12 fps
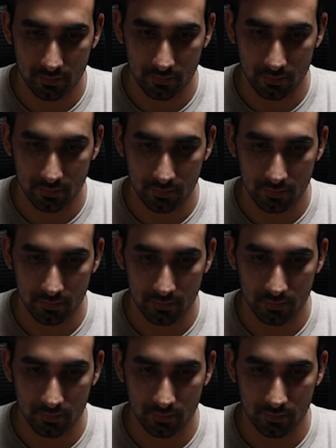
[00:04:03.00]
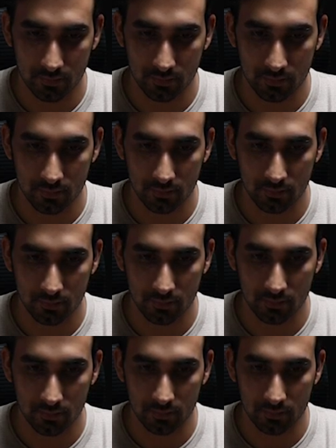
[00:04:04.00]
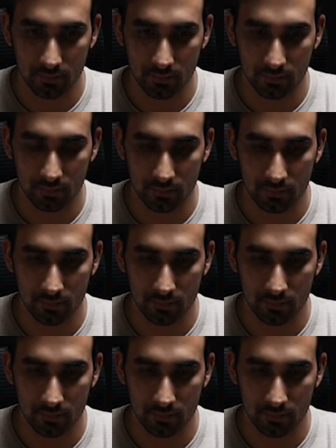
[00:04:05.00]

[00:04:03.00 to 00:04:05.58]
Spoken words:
[no speech]